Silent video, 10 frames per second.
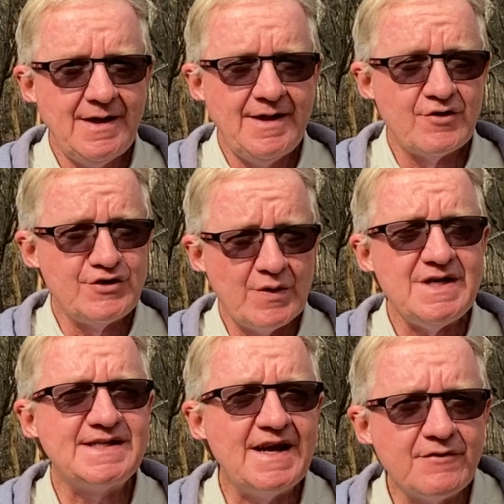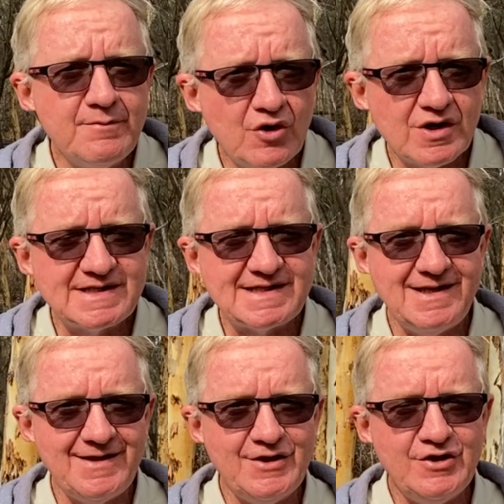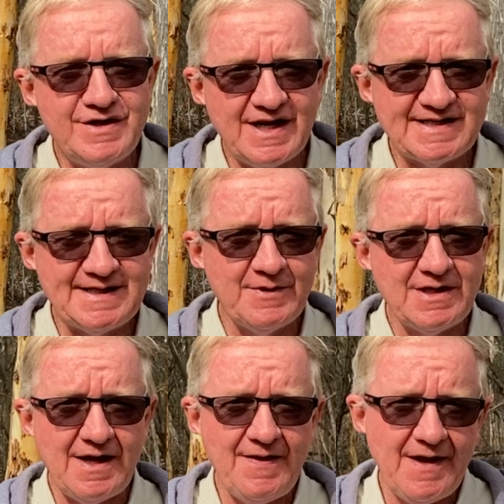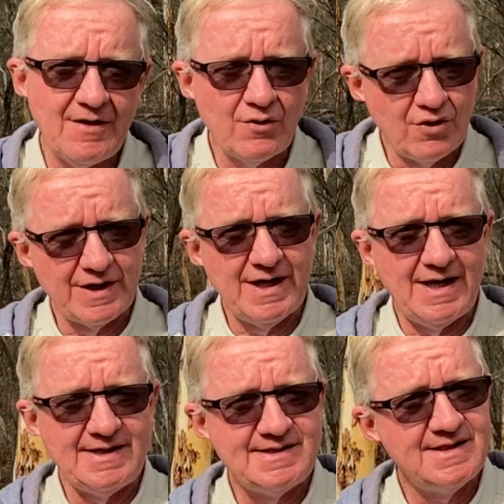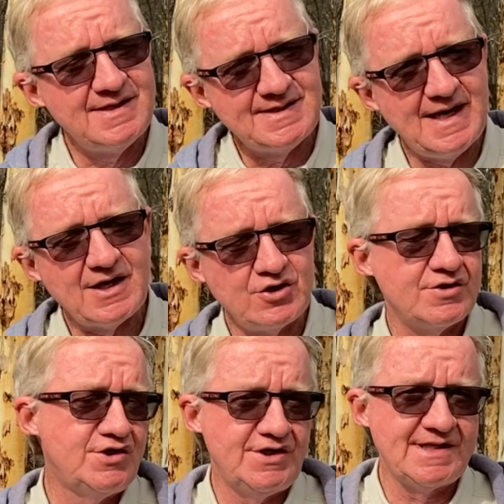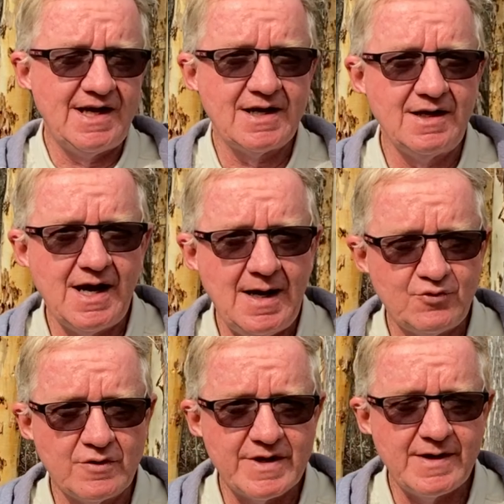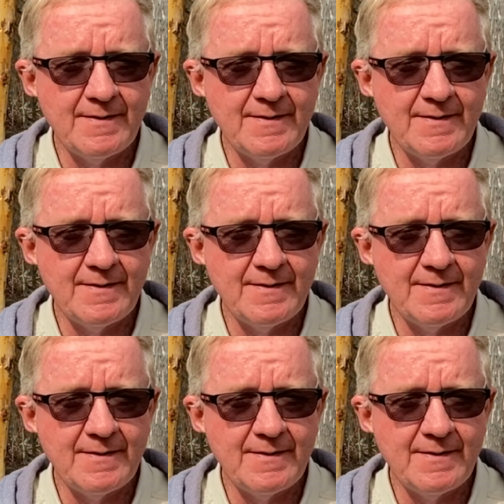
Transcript: There are 27 books in the New Testament, and they're organized into sections, just like a library.